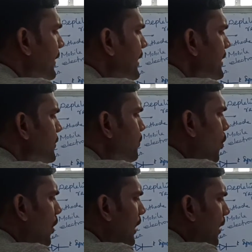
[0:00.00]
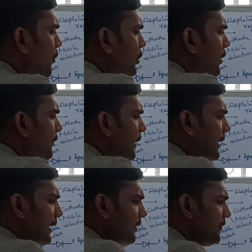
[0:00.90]
very small amount of
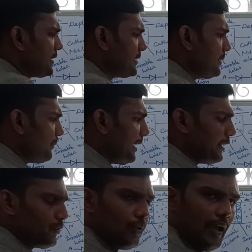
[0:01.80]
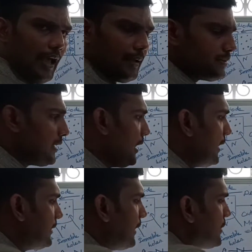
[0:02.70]
current which is in microamps,
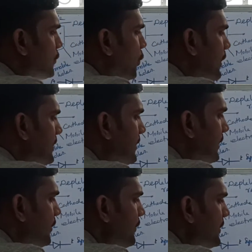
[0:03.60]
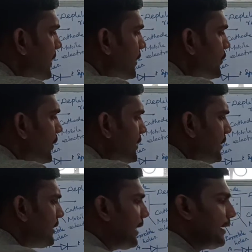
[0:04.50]
that is known as reverse
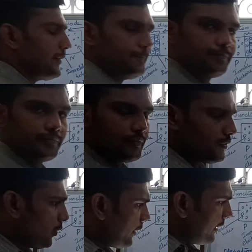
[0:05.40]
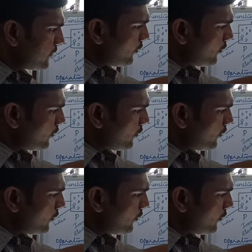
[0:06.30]
saturation current. Okay,